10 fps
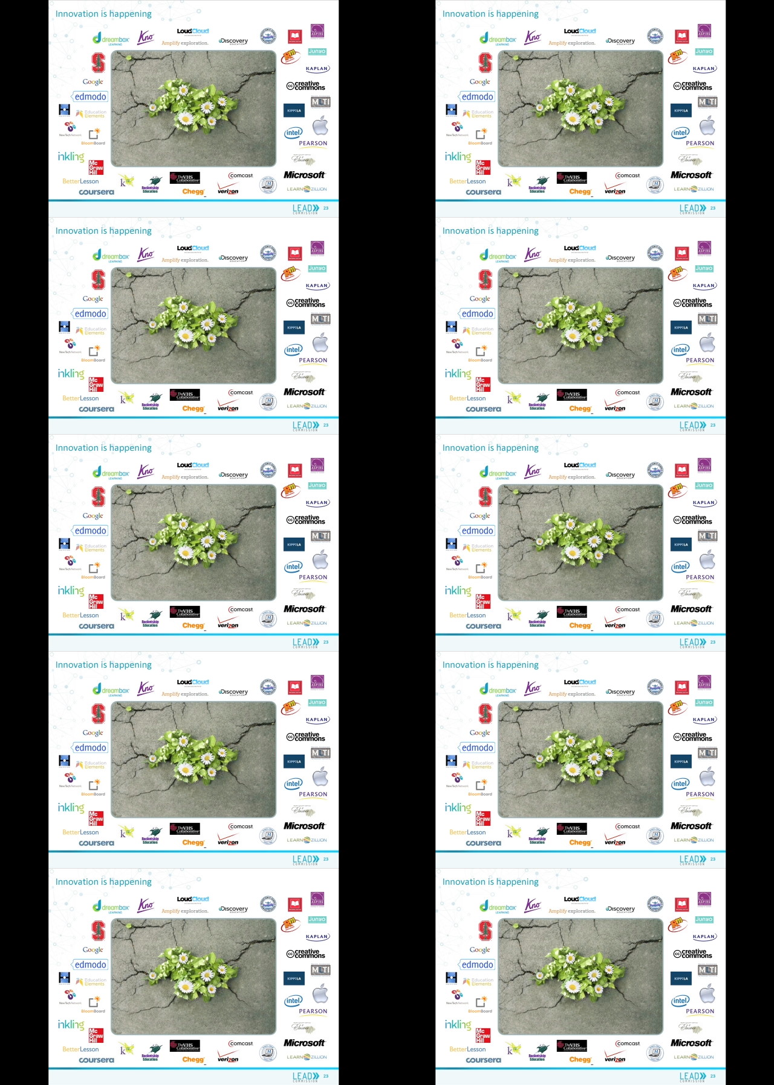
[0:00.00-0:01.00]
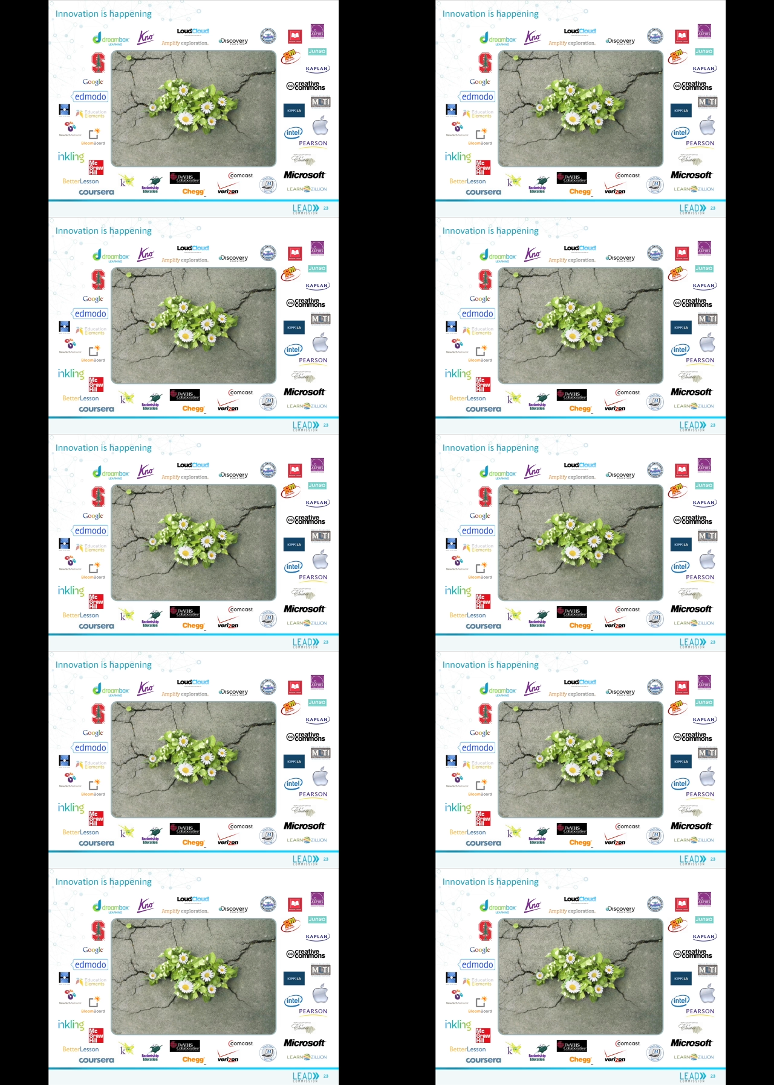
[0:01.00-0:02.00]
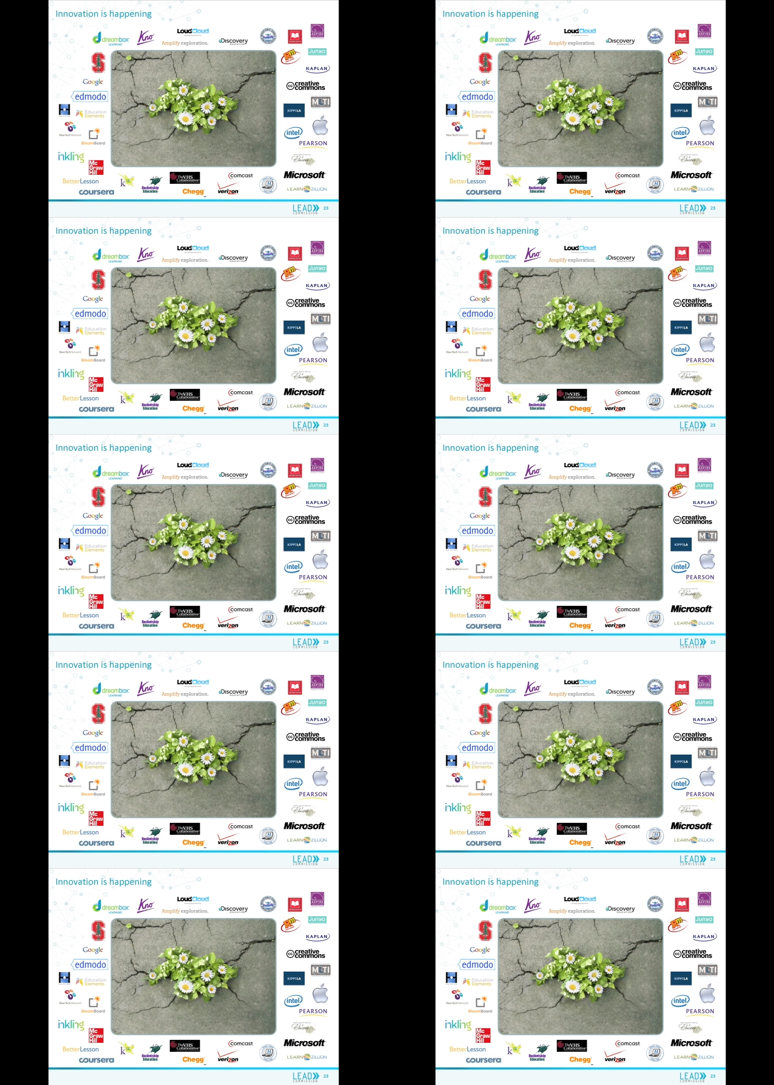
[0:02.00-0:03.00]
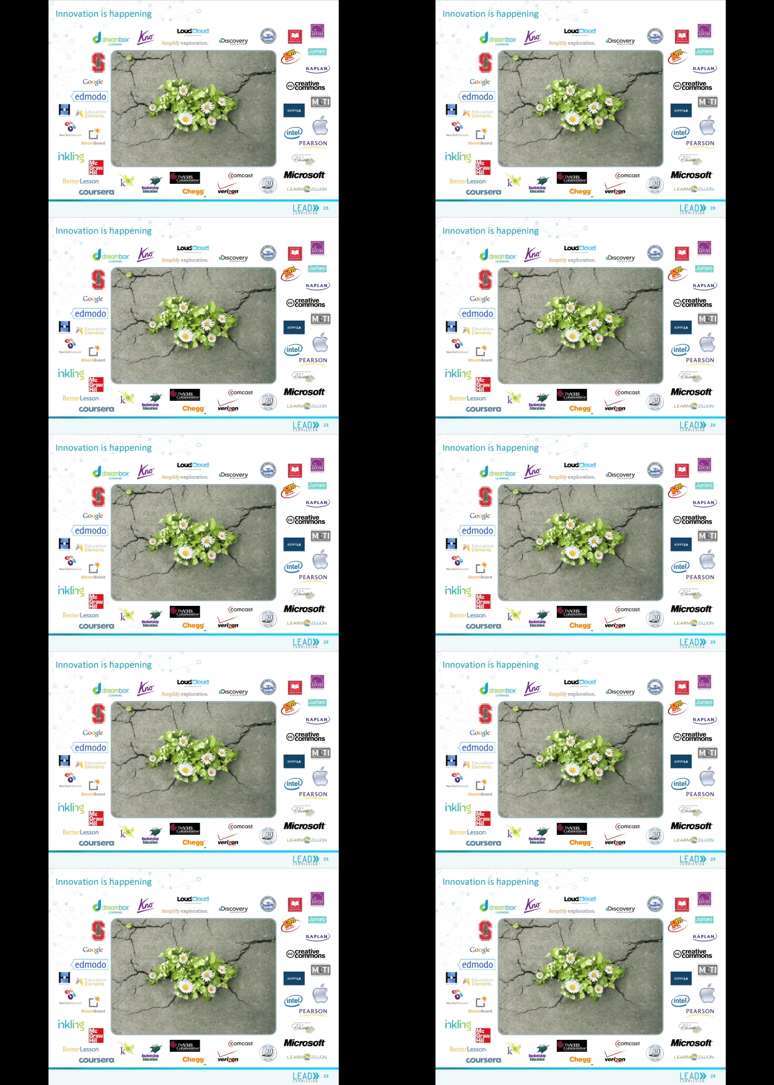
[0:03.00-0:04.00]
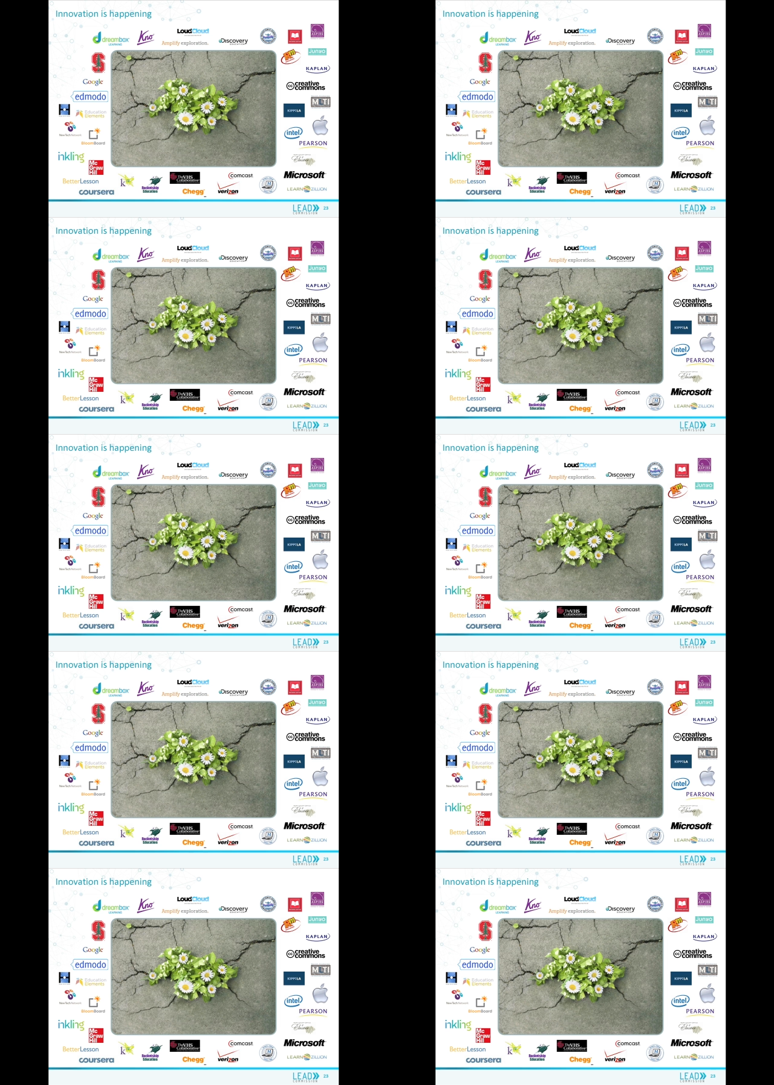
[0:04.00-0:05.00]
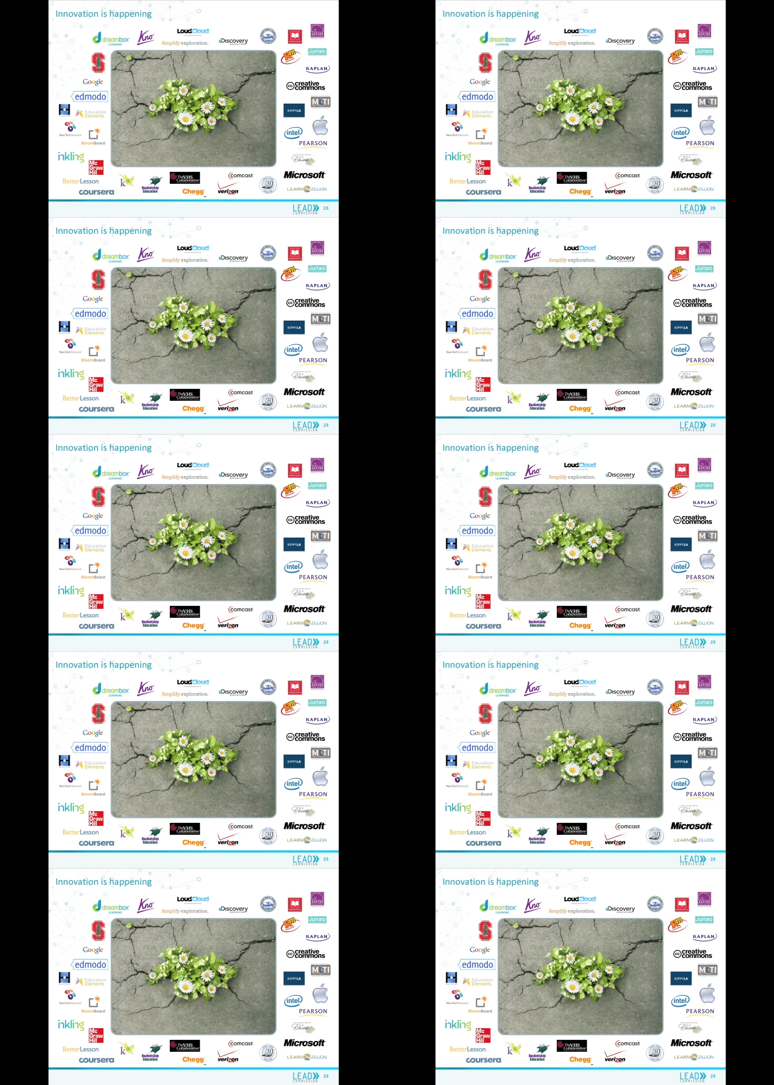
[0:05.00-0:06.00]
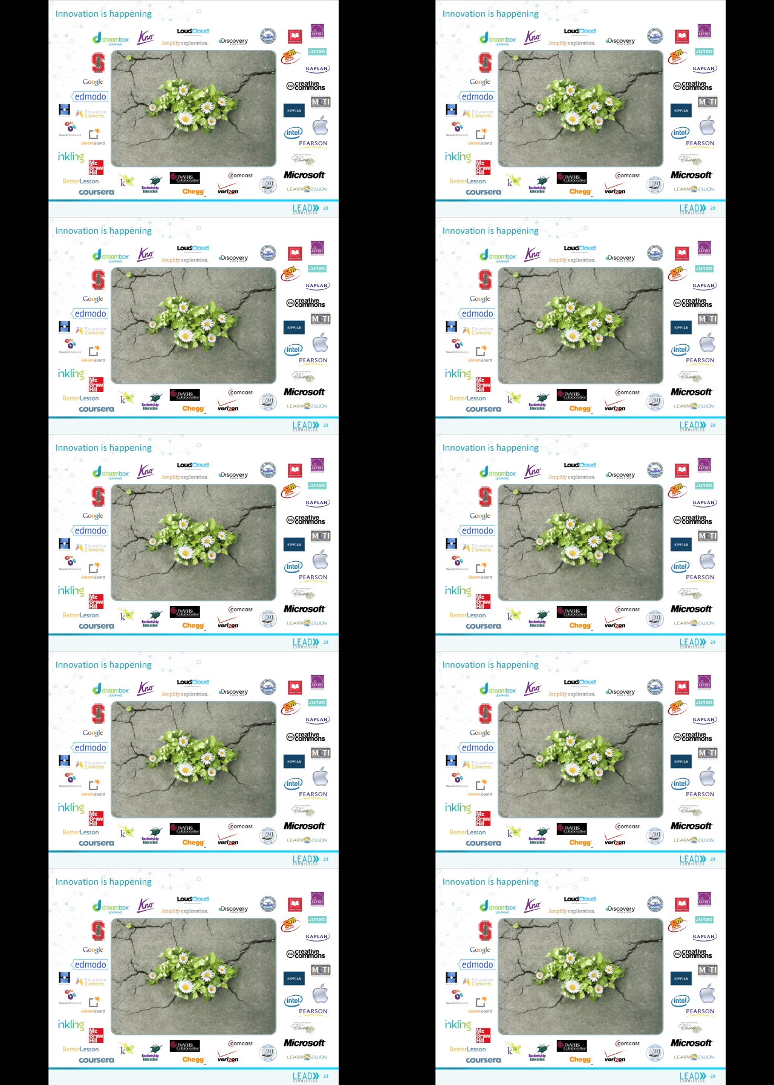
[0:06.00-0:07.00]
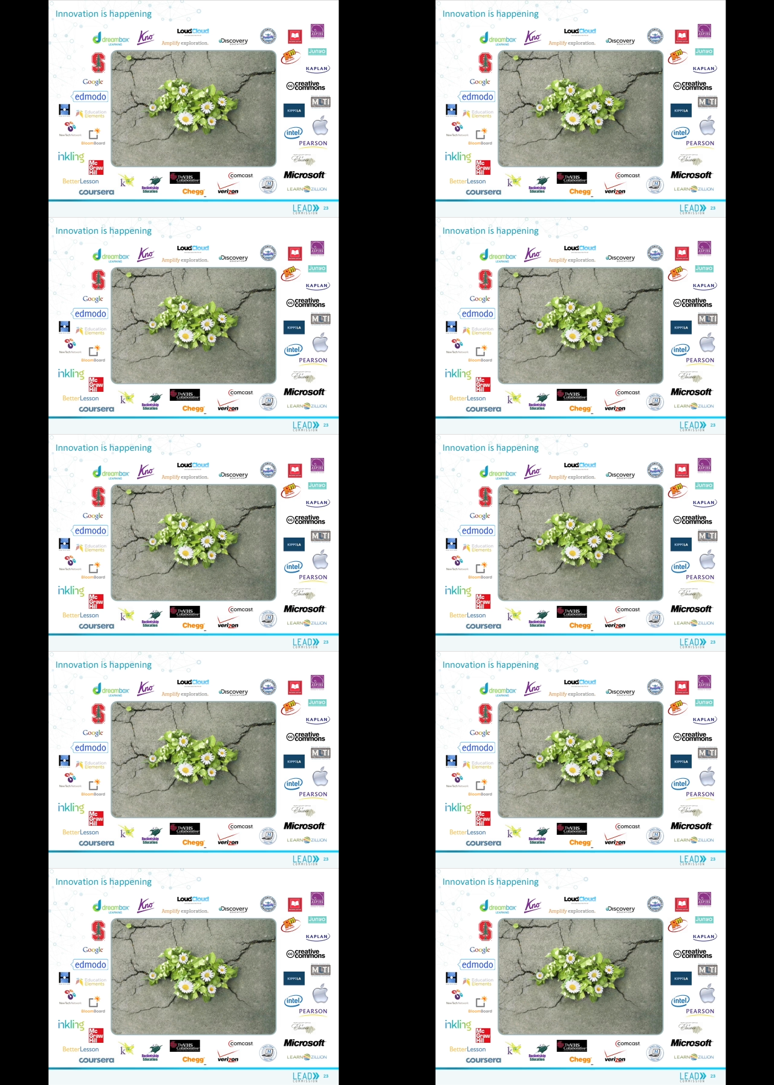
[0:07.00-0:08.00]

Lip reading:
[unreadable: no face in view]